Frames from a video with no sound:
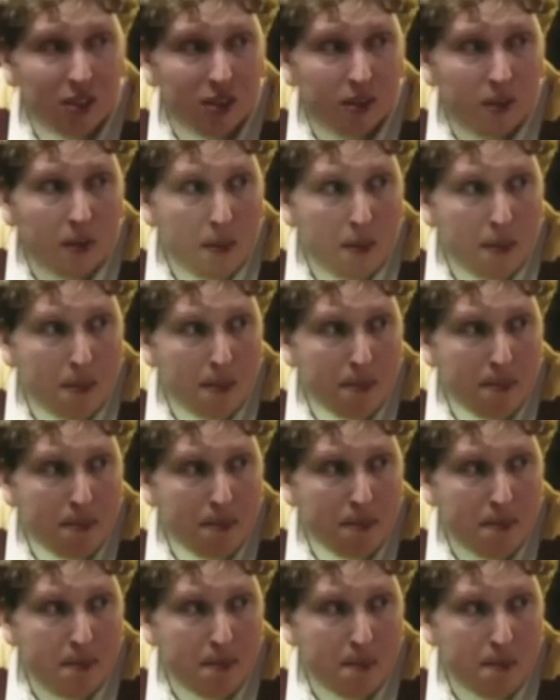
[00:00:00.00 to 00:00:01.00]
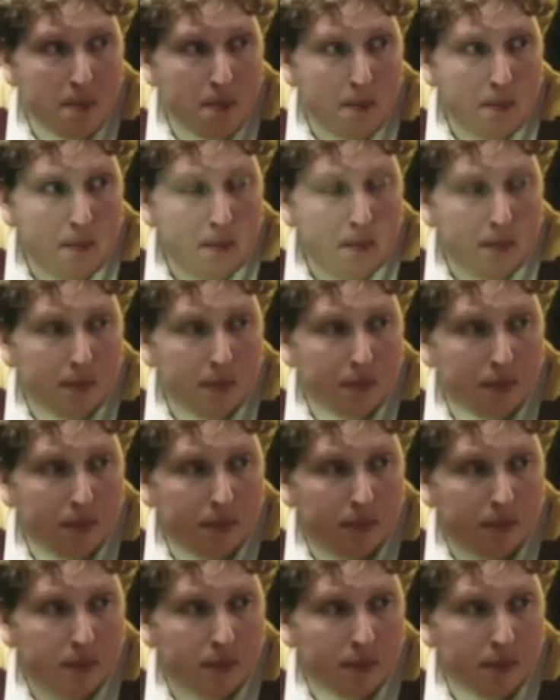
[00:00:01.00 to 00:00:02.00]

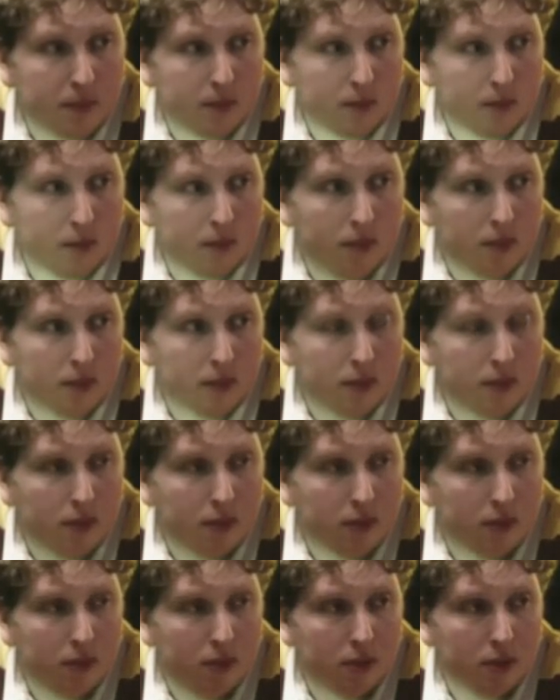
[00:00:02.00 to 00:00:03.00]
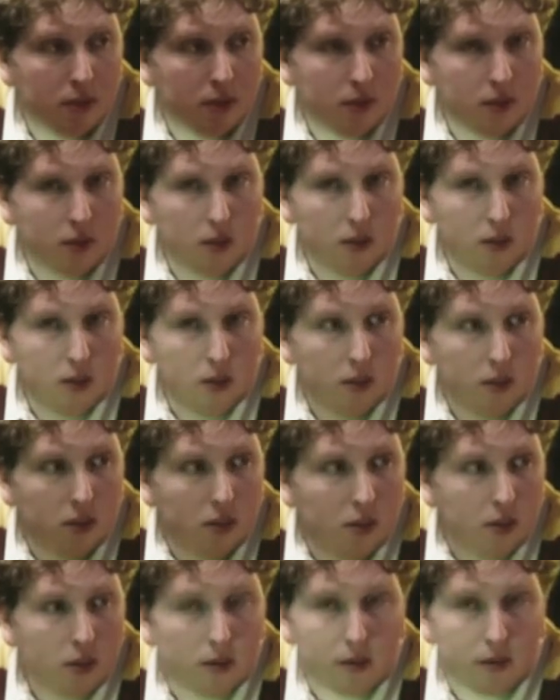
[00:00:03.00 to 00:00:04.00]

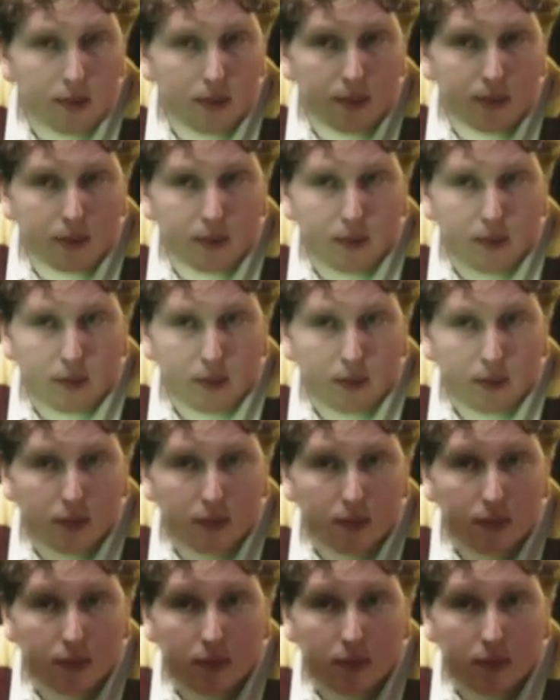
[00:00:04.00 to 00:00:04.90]
(silent)